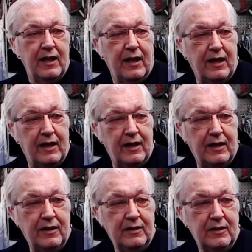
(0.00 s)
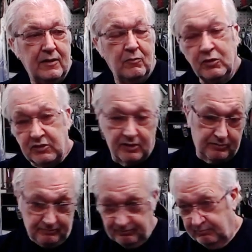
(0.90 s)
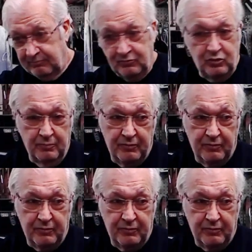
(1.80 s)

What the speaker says: will just zoom